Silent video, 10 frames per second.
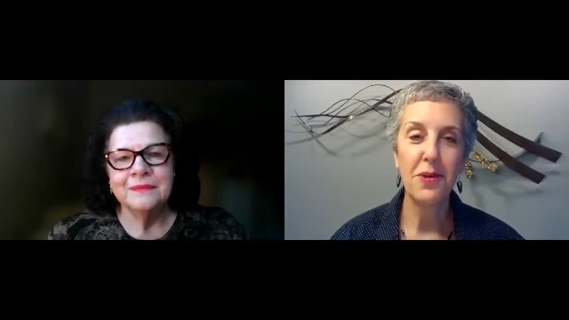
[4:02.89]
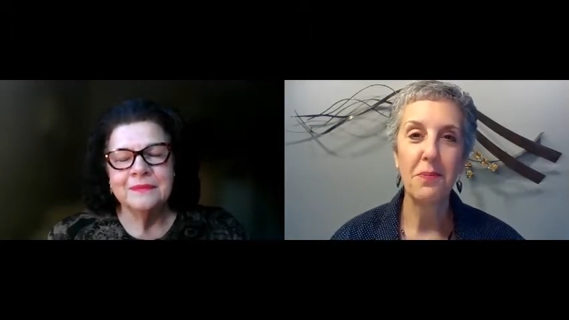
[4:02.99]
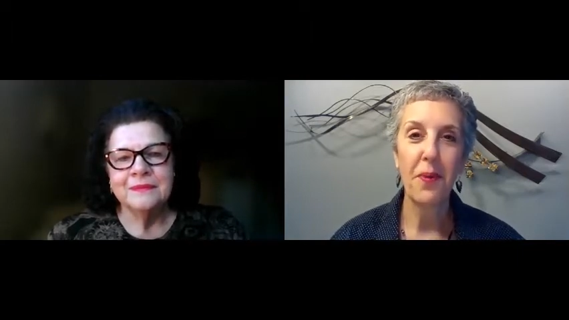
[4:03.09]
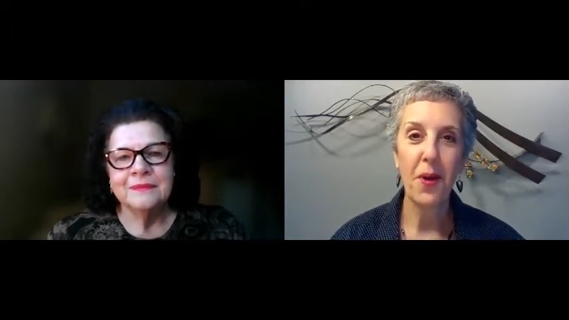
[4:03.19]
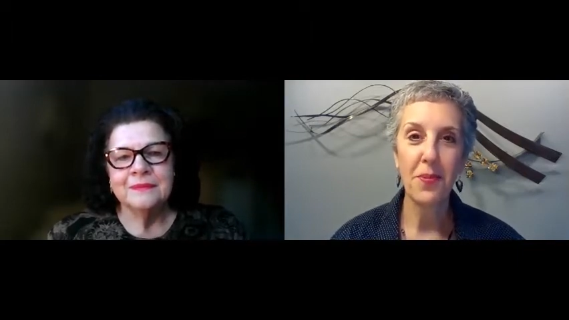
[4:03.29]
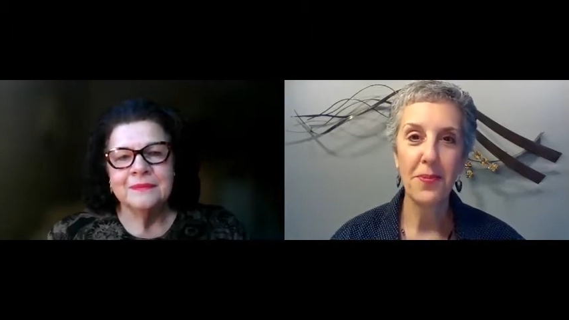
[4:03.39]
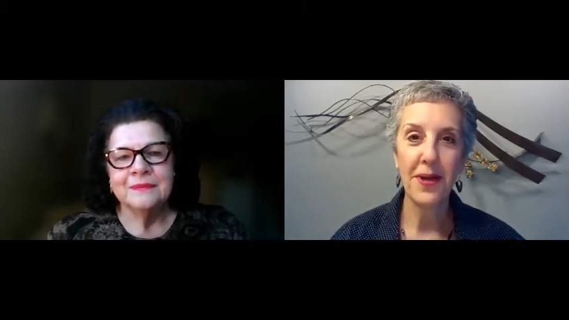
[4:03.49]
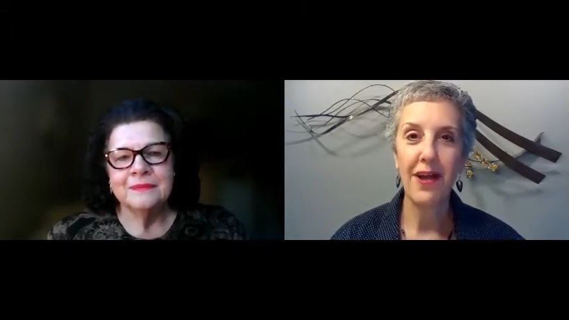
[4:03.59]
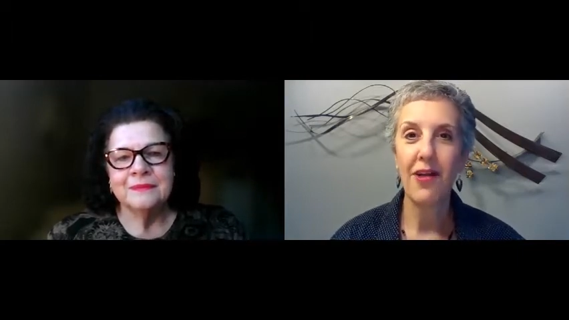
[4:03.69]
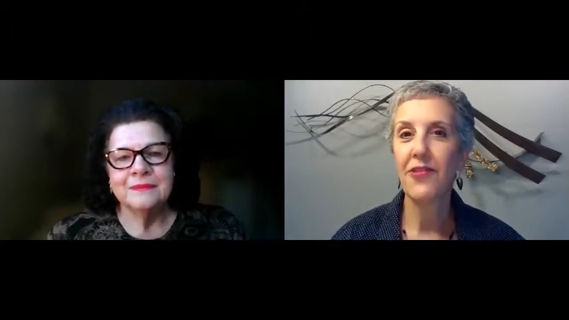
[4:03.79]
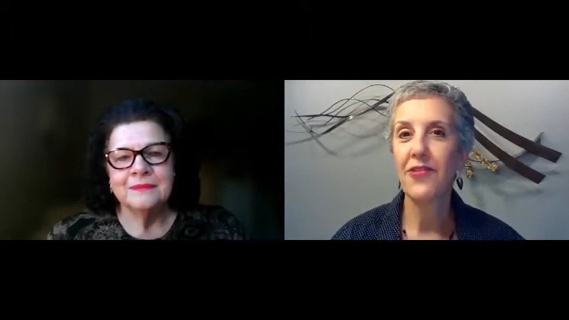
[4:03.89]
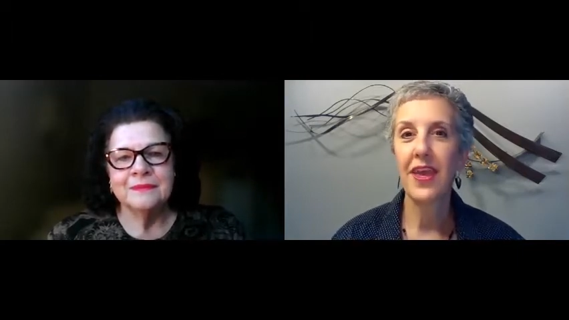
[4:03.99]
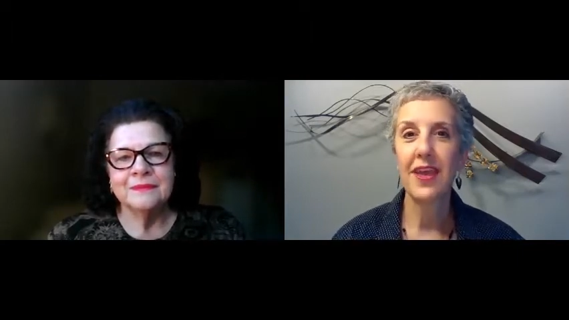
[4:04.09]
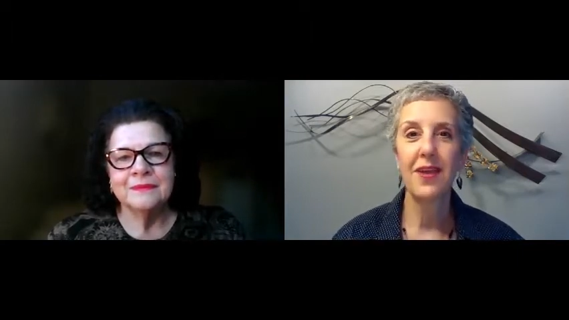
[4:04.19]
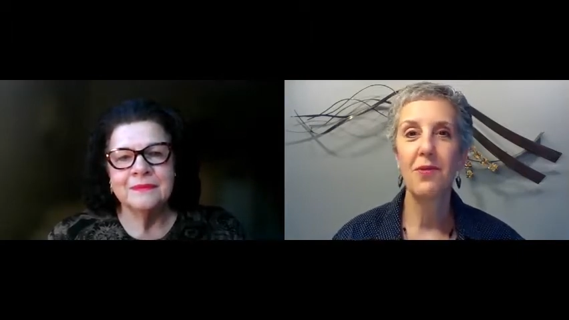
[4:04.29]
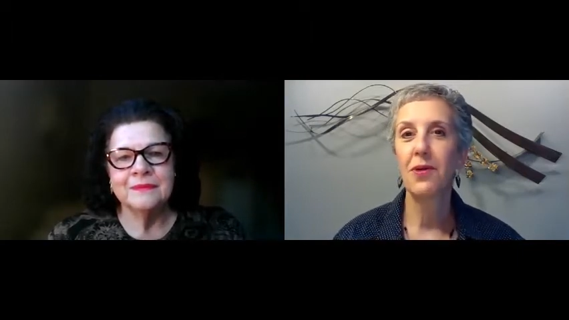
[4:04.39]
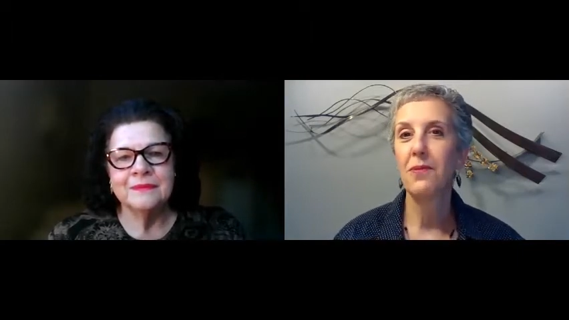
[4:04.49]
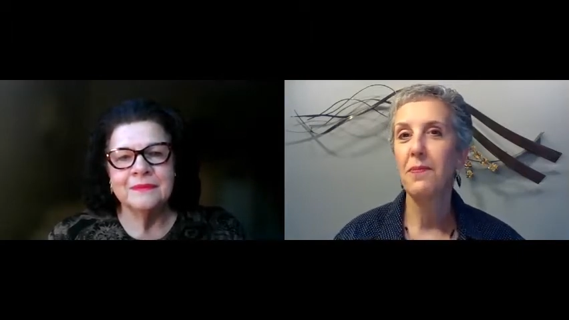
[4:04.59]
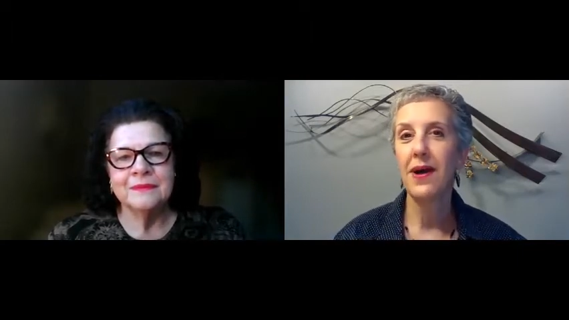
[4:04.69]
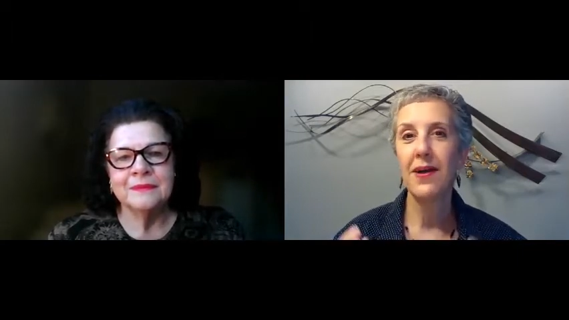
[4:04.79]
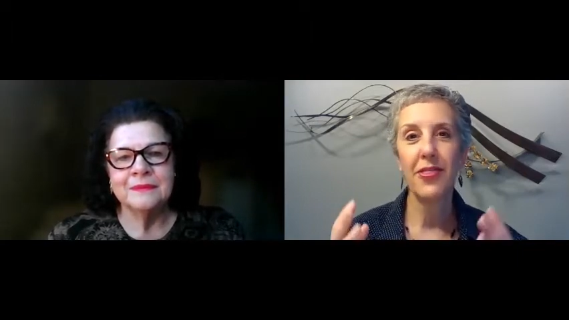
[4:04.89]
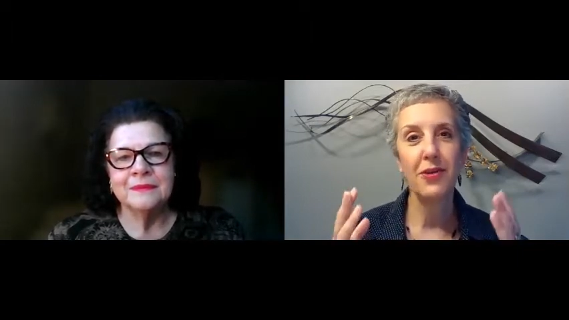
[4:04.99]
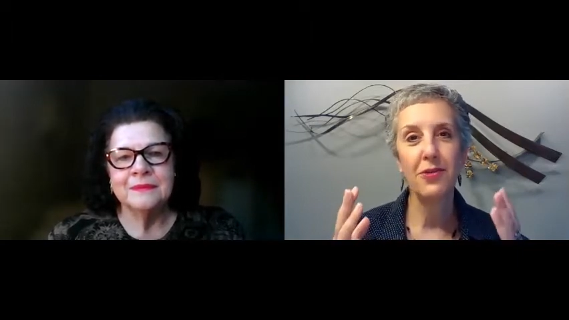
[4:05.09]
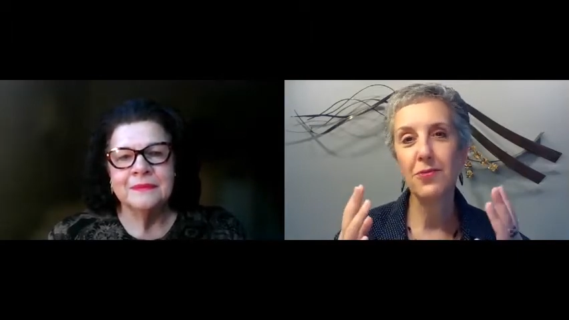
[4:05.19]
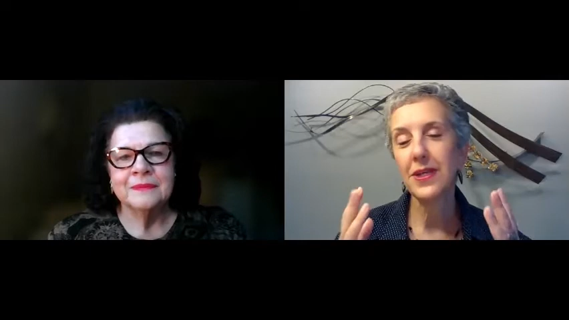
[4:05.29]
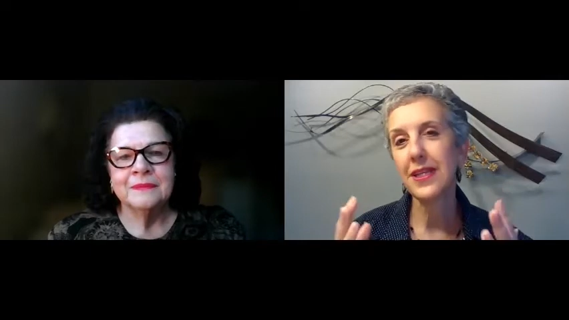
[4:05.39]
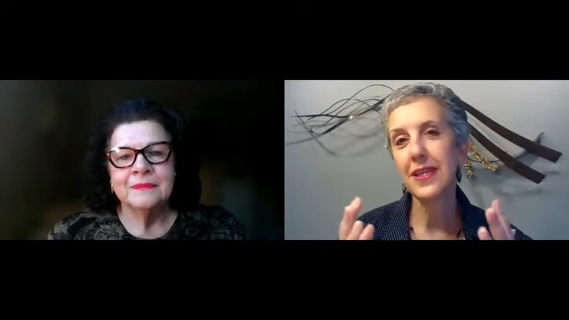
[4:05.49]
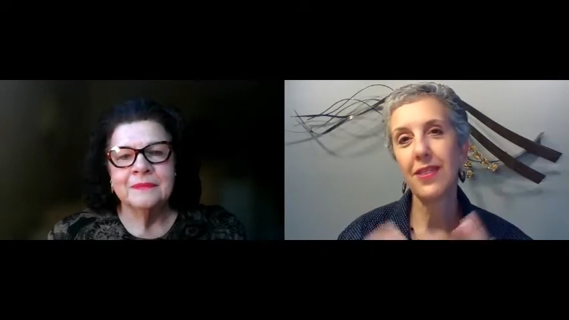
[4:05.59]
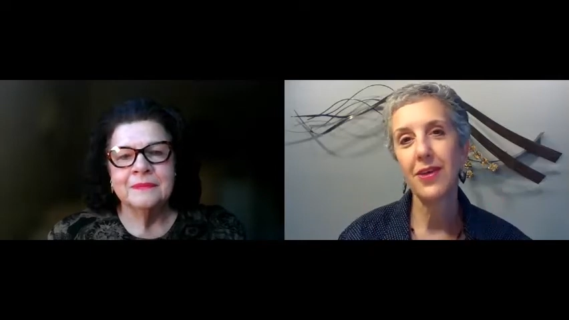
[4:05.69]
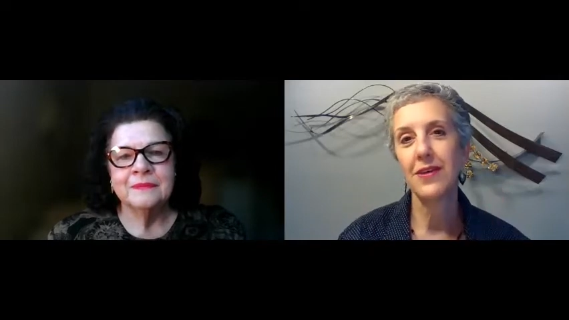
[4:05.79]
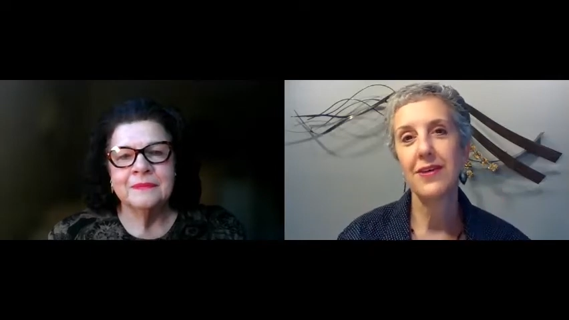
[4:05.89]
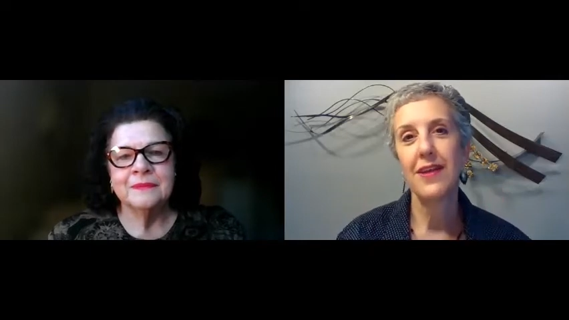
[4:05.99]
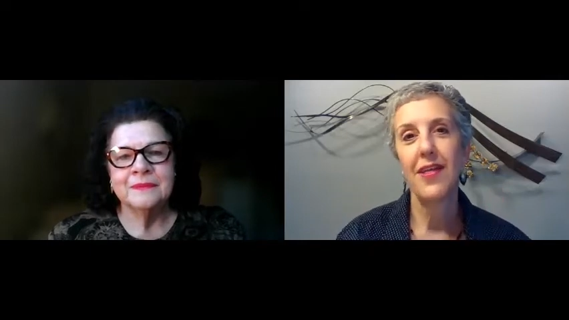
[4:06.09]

Speaker 1: and Barbara Mikulski were among the really the